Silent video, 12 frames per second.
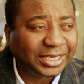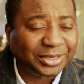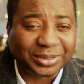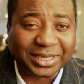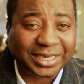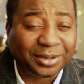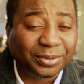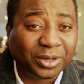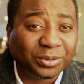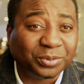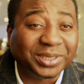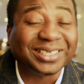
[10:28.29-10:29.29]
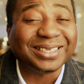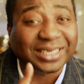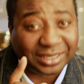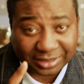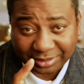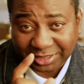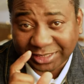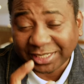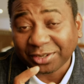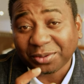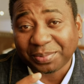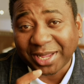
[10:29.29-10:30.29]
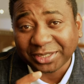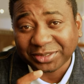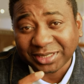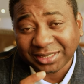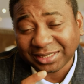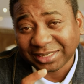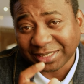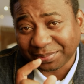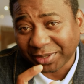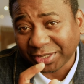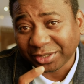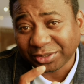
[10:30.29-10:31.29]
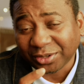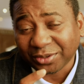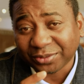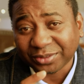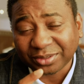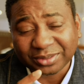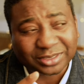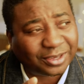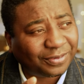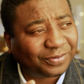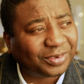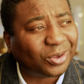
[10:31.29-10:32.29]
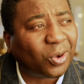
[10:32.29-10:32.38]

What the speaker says: You either run with the single batteries, depending on your stuff,